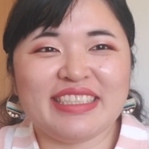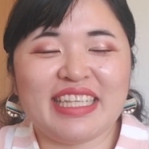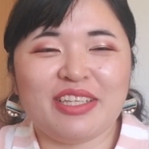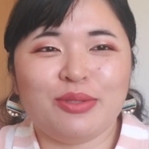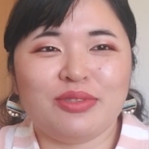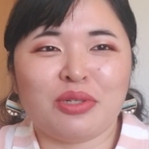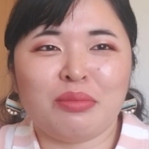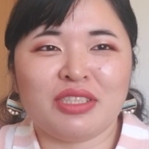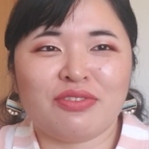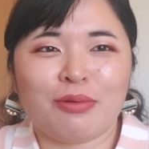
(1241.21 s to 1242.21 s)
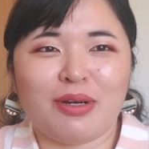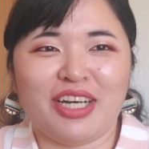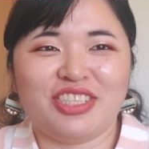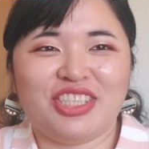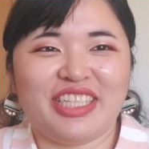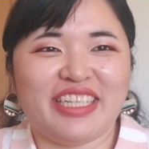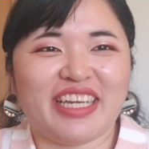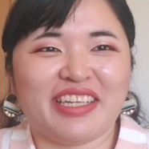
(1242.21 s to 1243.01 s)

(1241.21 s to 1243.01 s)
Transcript: Thank you so much for watching.